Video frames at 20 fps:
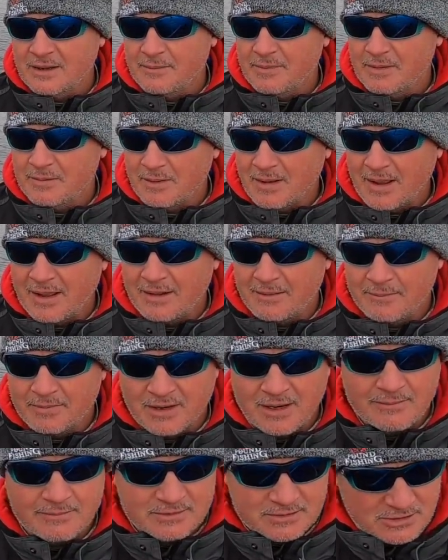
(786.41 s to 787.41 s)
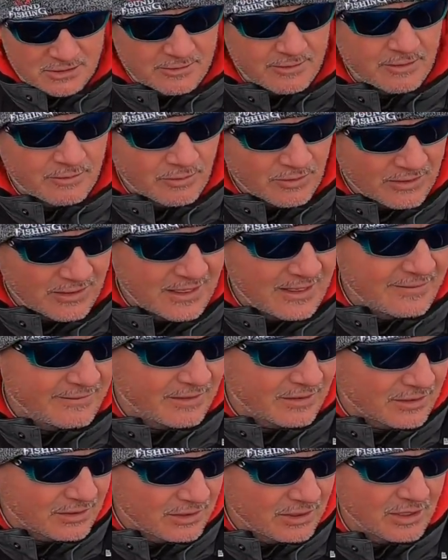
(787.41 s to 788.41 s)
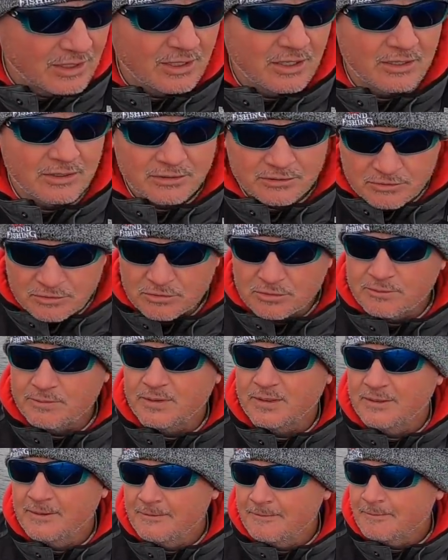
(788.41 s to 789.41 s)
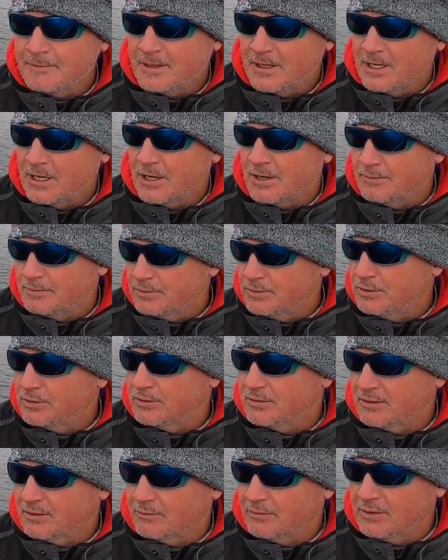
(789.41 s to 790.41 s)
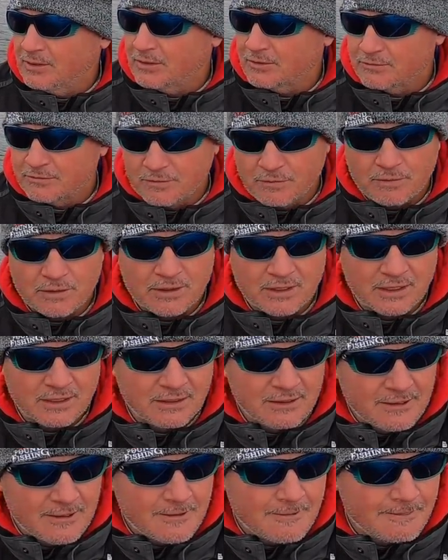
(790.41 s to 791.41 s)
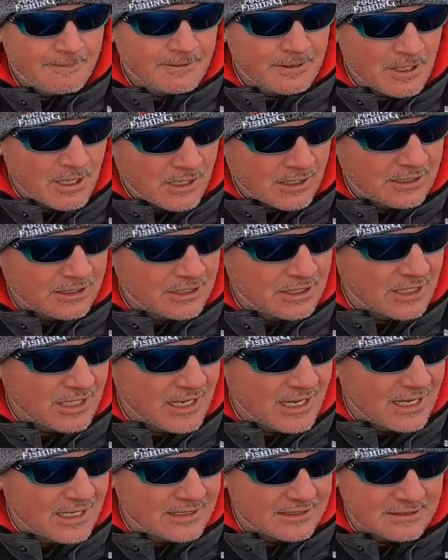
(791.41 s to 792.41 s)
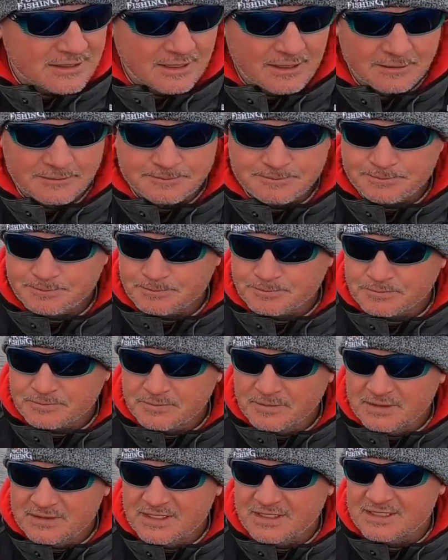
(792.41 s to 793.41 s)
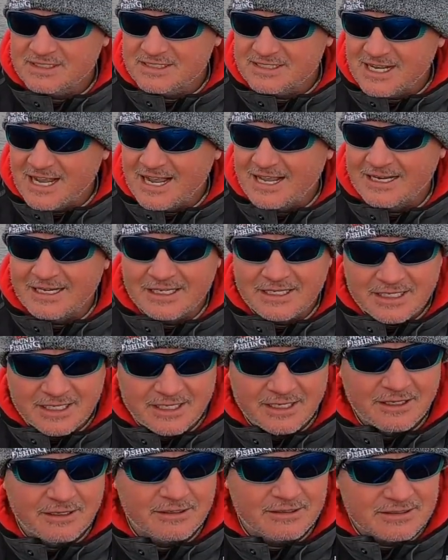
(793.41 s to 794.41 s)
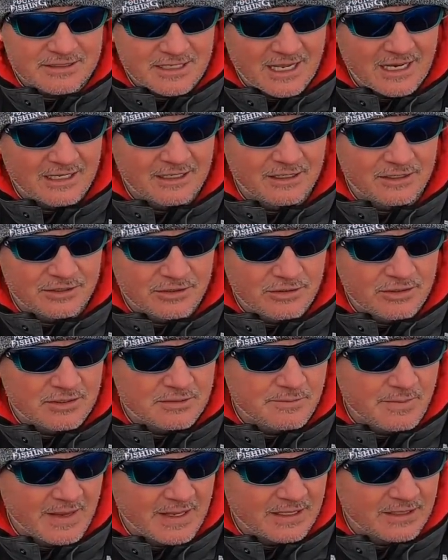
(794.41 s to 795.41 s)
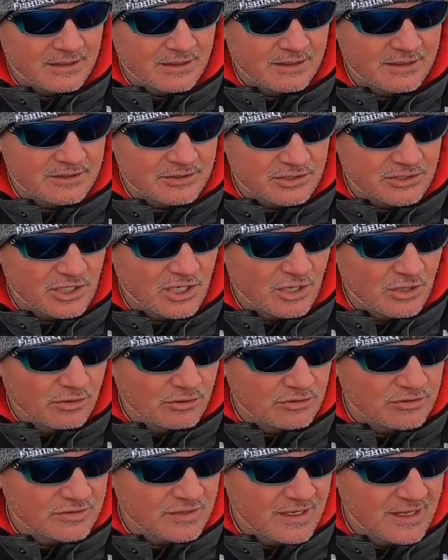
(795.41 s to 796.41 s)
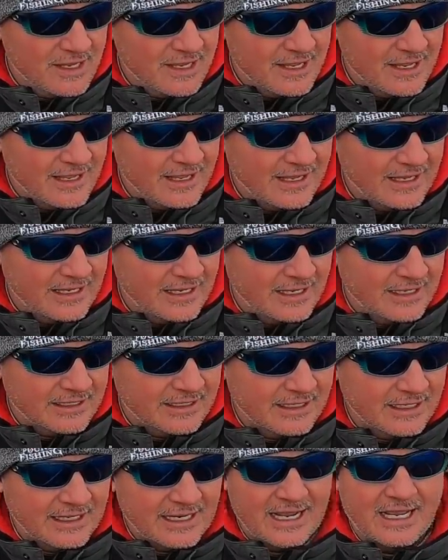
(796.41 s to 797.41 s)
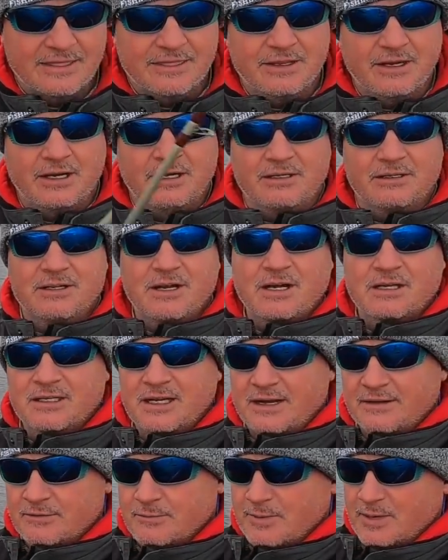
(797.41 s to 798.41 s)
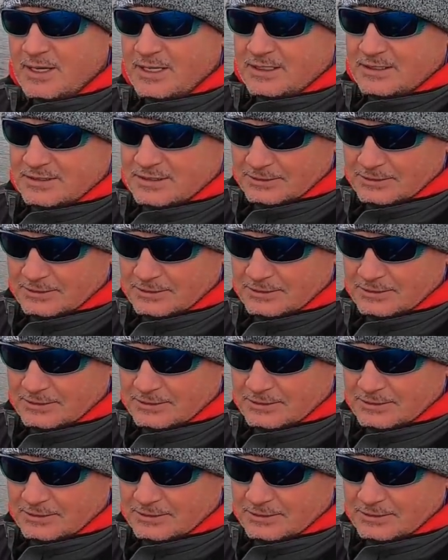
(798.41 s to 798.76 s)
But I'm assuming we're gonna have a good group in our booth, and we look forward to talking to you guys. It's an exciting year, exciting to do these shows, and getting out there and talk to everybody.